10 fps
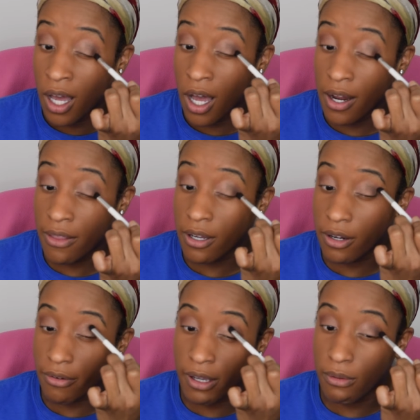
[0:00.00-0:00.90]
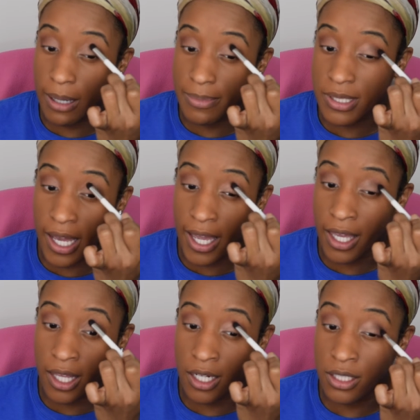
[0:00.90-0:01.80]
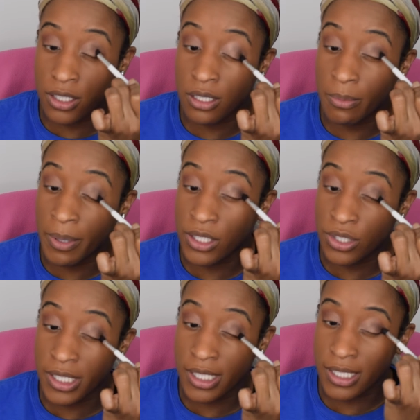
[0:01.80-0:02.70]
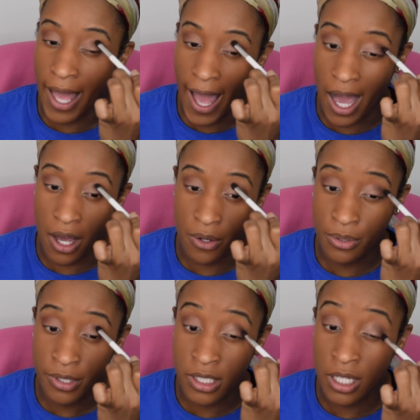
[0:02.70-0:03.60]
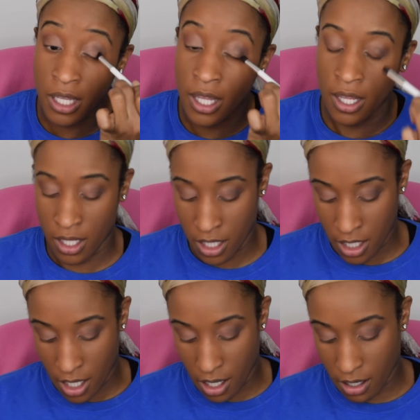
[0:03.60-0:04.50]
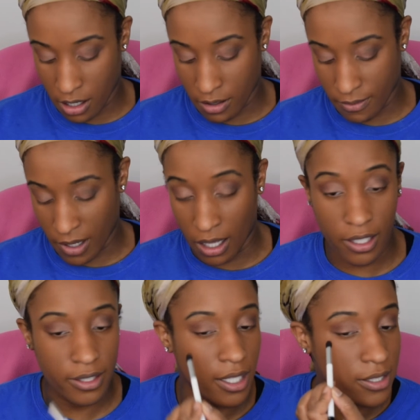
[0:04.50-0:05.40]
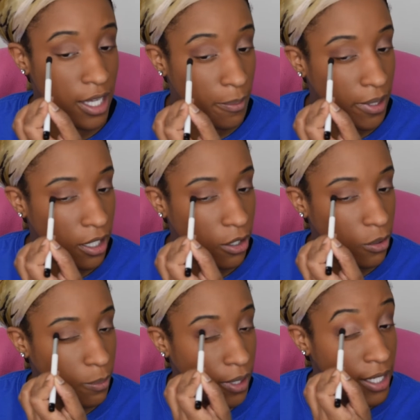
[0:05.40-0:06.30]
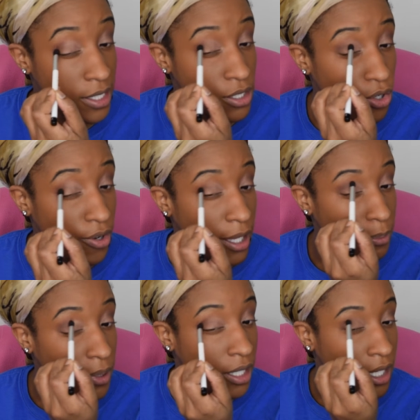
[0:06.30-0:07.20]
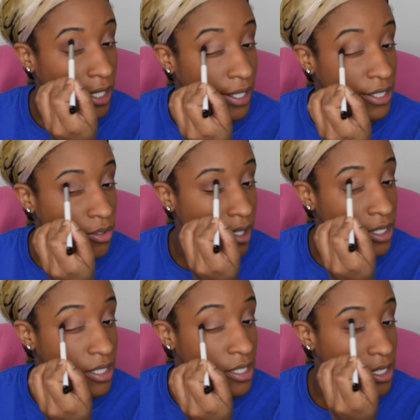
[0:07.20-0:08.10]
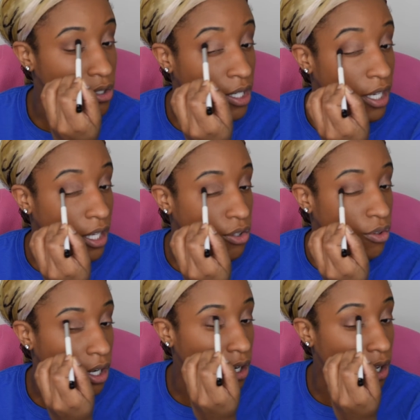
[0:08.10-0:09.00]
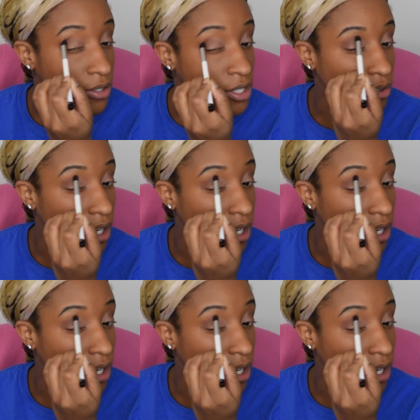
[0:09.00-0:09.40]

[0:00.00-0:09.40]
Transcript: Another great website in addition to Pinterest is House. I'll link that down below, but it's great because you can also